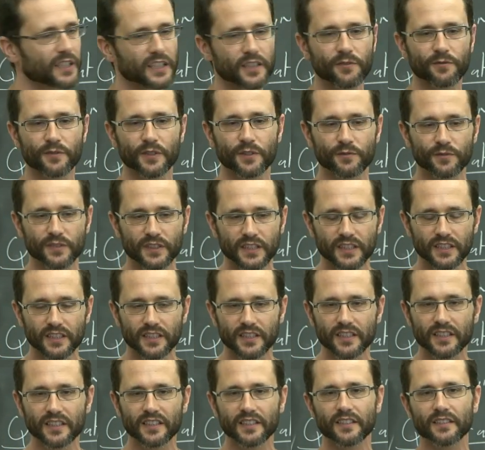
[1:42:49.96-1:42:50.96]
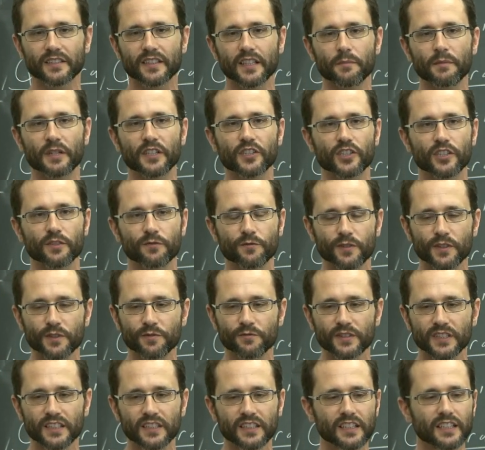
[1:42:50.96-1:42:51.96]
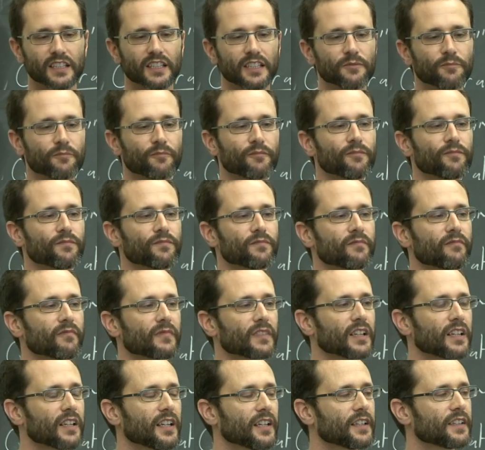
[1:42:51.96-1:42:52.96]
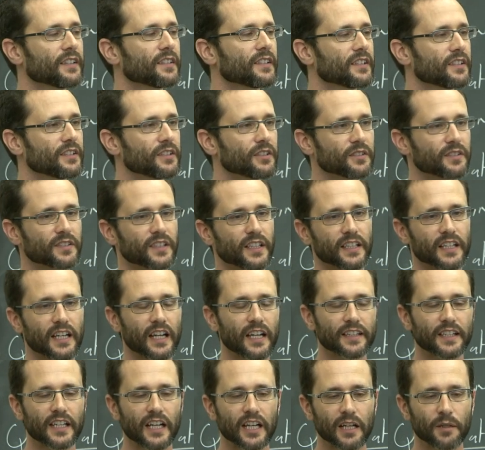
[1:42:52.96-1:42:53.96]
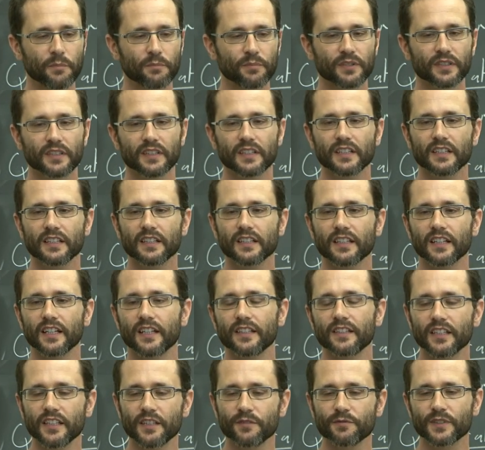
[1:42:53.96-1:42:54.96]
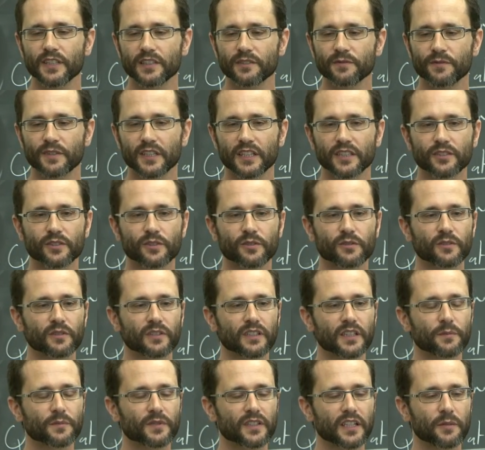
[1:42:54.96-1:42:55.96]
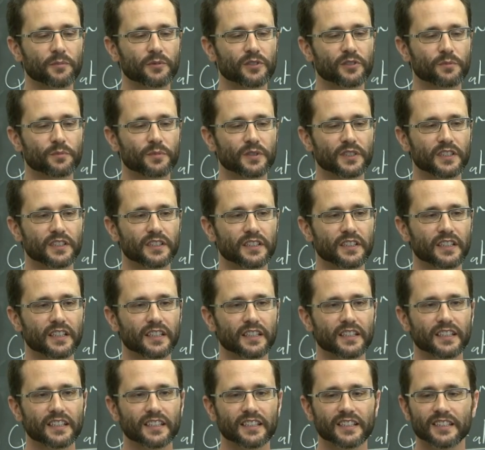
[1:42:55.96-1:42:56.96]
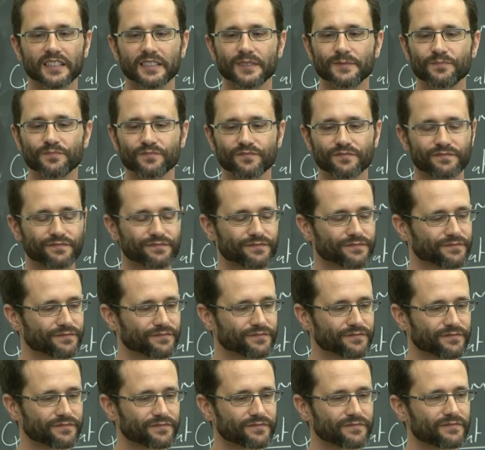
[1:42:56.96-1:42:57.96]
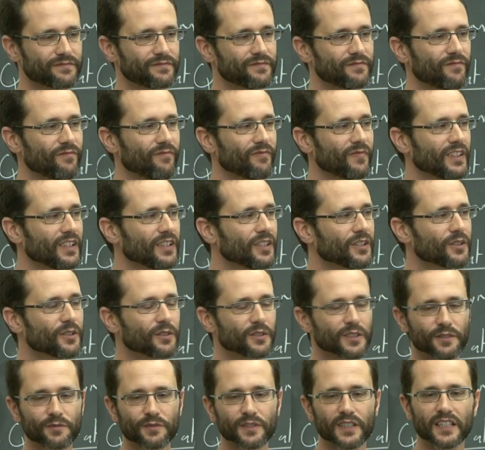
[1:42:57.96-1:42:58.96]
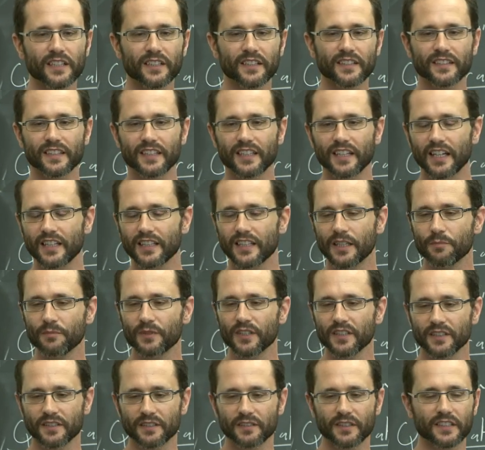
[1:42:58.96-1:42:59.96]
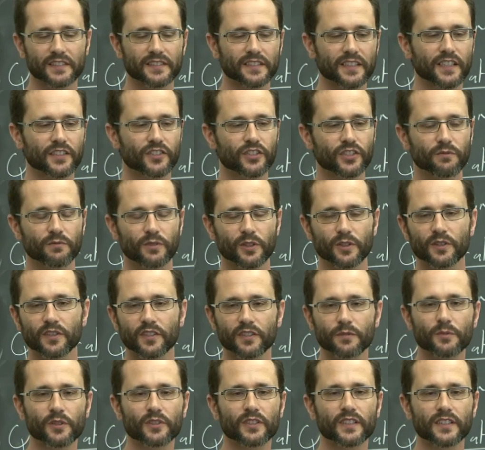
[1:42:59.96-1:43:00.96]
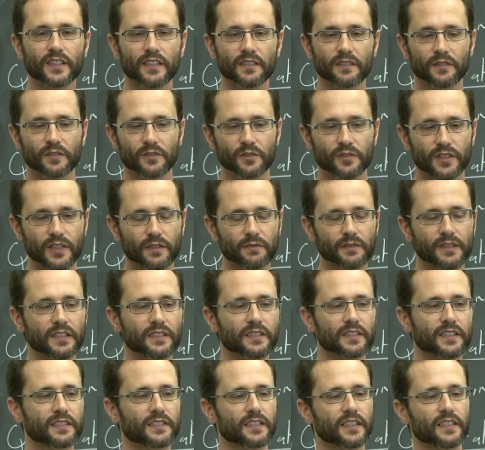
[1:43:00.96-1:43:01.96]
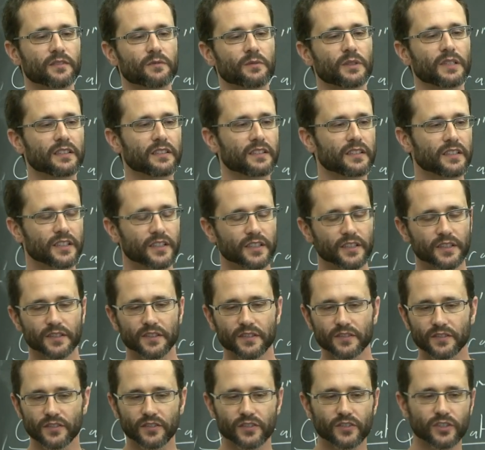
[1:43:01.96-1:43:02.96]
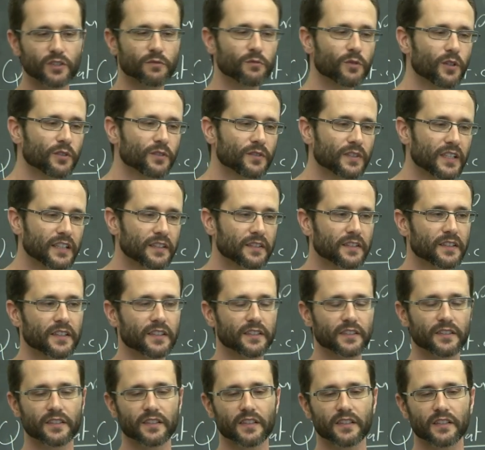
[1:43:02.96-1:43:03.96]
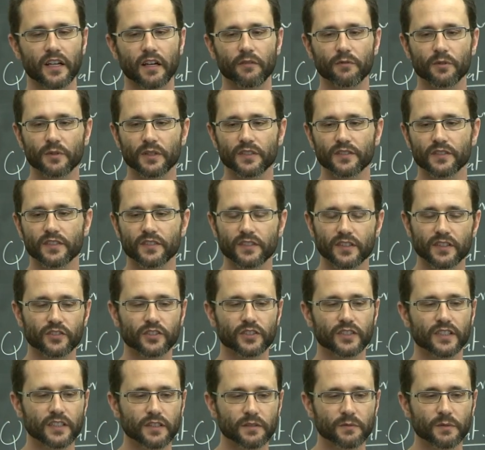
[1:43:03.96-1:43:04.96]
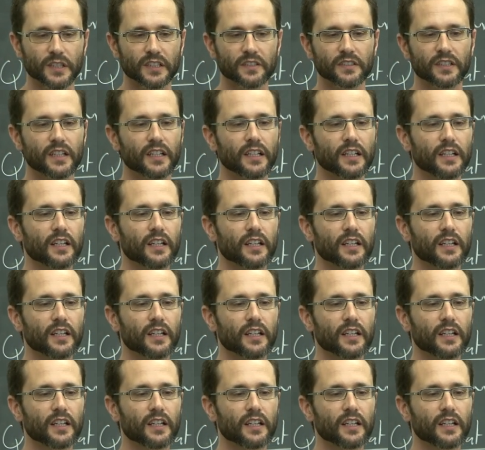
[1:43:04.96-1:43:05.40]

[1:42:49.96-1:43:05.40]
like 50, dimension 50, and they add up, and if that vector comes up to be, uh, you know, if they, they add up the, the state she wants is more than 10 to 70, they said, well, he, she won, that otherwise they said she didn't win,